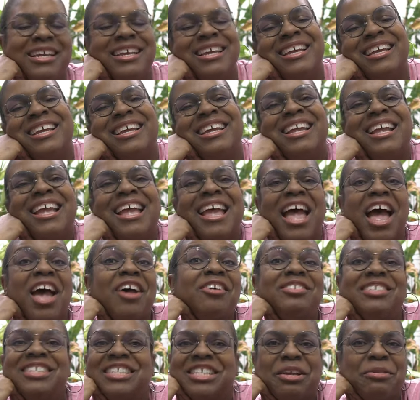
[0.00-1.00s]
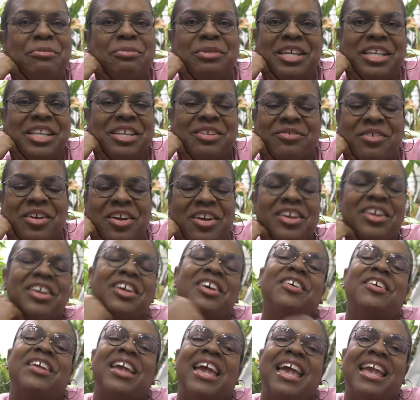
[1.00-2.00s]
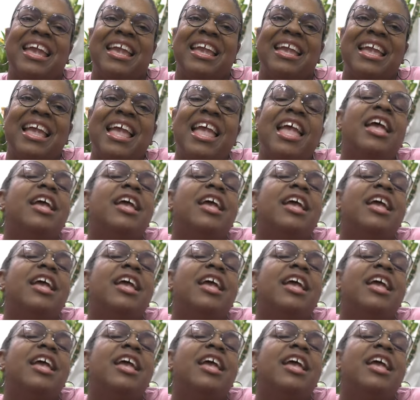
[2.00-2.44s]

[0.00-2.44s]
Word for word: I was completely wrong, okay?